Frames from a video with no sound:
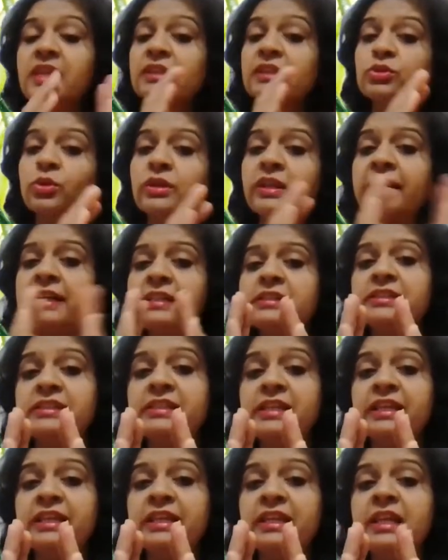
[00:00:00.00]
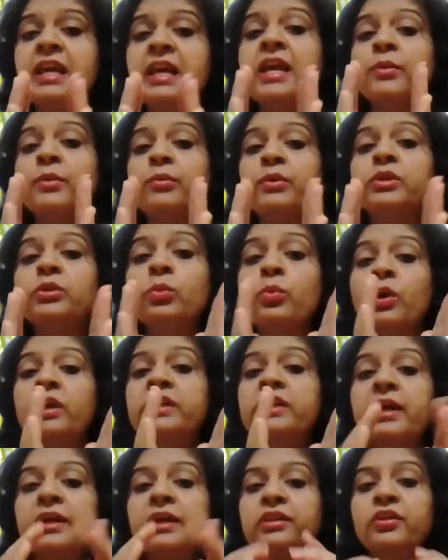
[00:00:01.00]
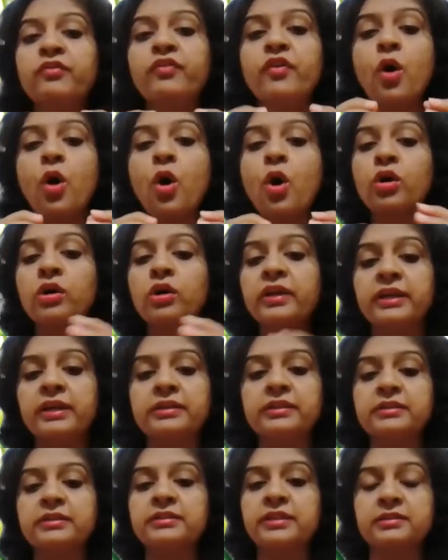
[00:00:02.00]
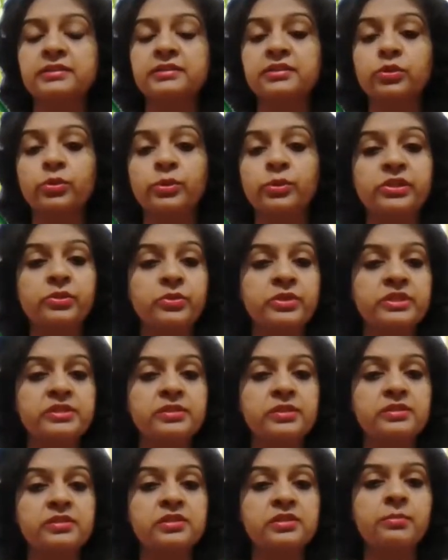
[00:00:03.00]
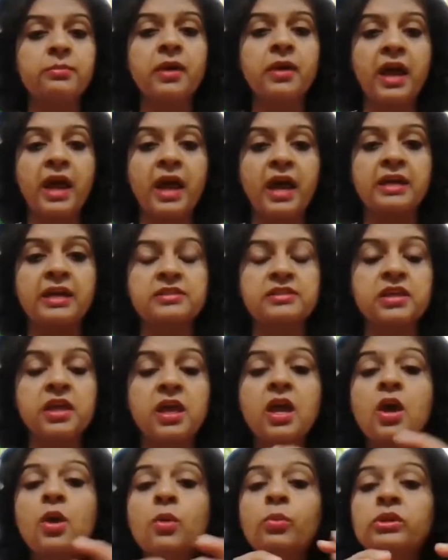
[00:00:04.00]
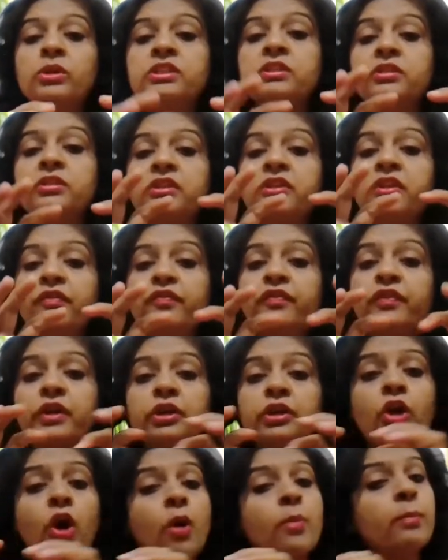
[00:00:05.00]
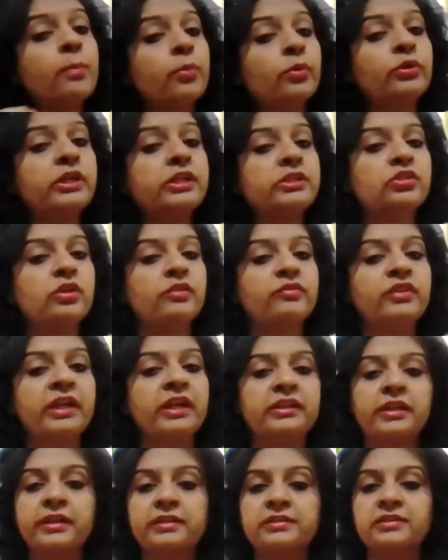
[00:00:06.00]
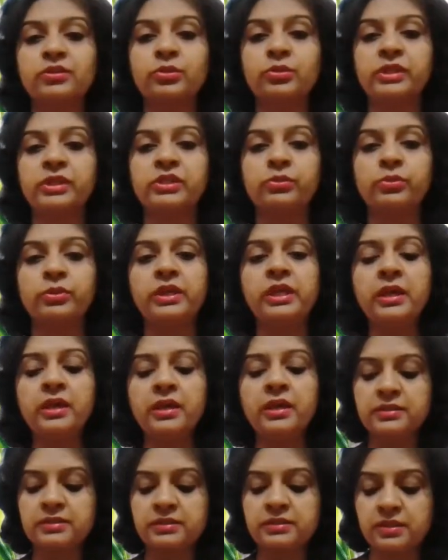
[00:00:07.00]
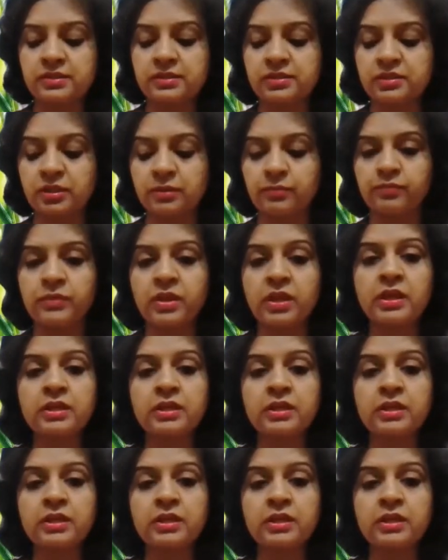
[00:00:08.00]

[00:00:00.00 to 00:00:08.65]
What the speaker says: So let's deal with what kind of organ this excretory system has. What are the different components of that excretory system?